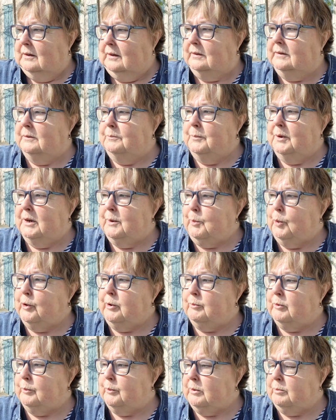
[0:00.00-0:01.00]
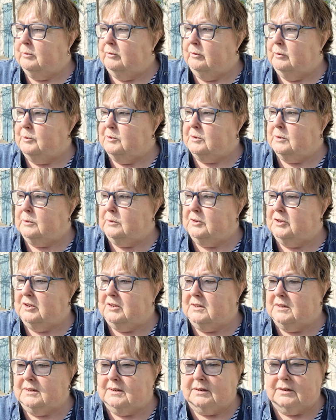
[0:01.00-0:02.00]
my appointment with my
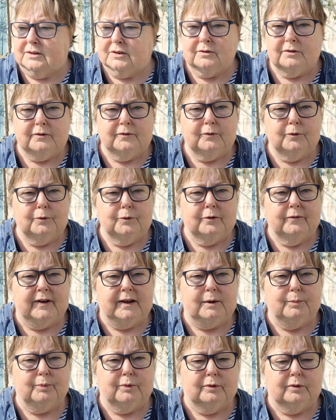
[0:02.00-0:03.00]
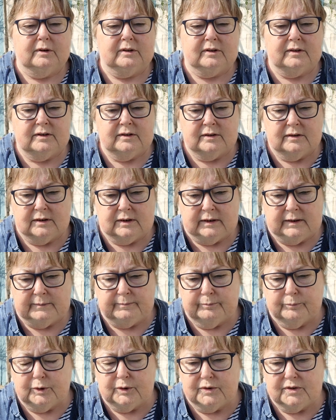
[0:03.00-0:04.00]
rheumatologist isn't until the 4th of April, and
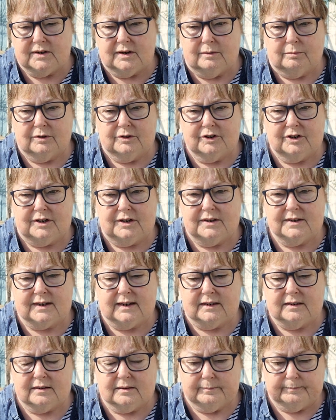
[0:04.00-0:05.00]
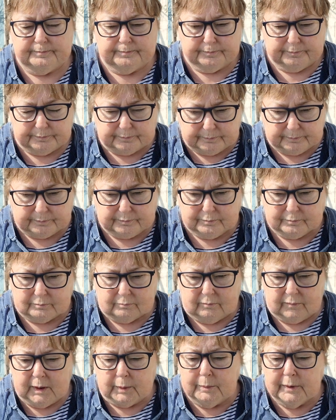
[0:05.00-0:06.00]
then we'll see what she says.
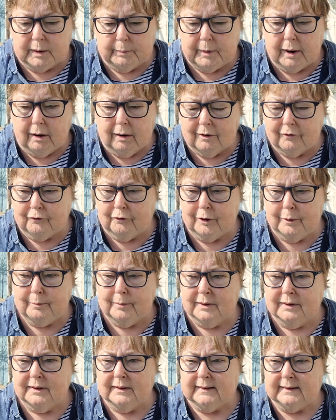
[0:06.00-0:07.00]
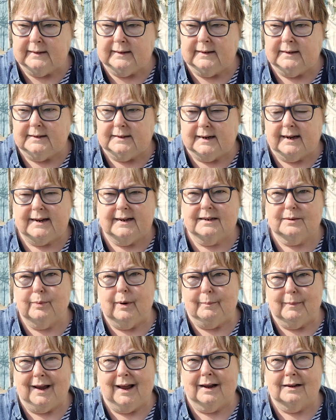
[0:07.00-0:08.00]
But apart from days
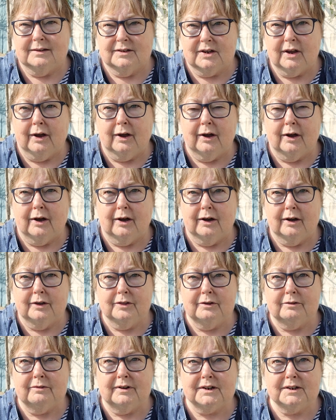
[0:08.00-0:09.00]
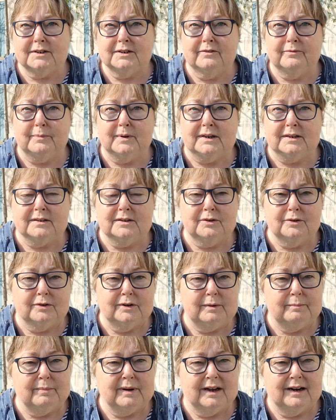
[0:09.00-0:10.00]
when my hands hurt, the rest of me is not
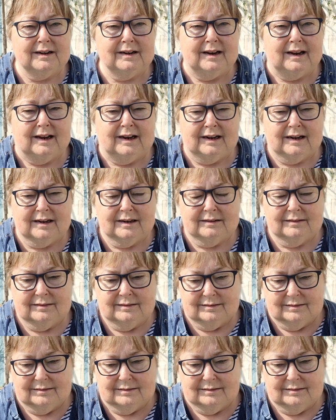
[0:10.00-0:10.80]
in bad nick.